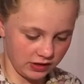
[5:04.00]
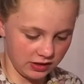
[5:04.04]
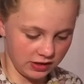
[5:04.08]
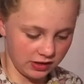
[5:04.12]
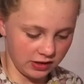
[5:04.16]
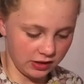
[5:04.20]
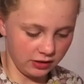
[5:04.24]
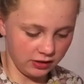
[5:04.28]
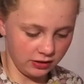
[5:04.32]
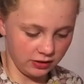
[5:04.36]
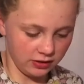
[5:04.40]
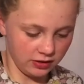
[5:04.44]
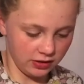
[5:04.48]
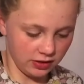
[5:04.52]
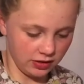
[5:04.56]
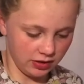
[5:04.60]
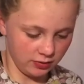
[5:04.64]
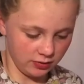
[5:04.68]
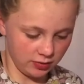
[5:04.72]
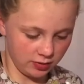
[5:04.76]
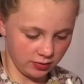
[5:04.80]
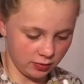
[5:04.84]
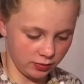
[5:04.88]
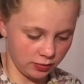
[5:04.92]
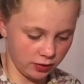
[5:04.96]
Still
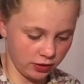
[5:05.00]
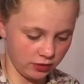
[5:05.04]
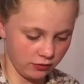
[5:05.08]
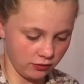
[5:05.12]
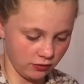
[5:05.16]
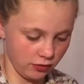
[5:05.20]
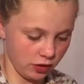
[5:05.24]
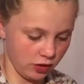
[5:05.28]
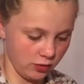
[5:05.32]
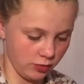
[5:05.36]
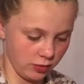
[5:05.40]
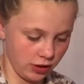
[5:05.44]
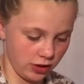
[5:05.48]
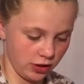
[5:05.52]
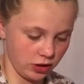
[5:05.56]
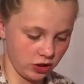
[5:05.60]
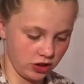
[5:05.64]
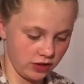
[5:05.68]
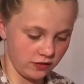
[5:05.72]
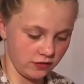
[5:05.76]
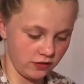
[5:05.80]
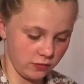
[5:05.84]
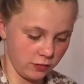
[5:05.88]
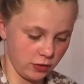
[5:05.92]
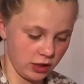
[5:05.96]
seems pretty runny, but I just
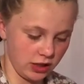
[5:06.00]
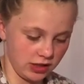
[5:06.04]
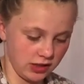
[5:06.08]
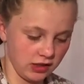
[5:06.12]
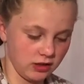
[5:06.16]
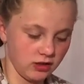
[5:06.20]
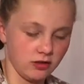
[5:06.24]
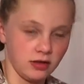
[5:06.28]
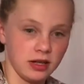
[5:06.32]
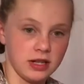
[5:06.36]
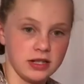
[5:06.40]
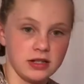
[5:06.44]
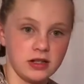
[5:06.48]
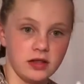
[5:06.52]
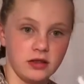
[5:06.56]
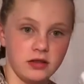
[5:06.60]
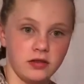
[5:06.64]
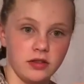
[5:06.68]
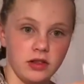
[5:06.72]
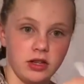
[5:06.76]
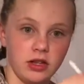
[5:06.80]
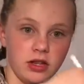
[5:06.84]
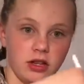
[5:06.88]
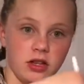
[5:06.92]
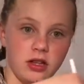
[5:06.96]
have to mix in the rest
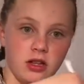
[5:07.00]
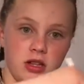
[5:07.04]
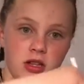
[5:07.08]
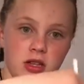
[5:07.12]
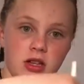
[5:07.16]
of the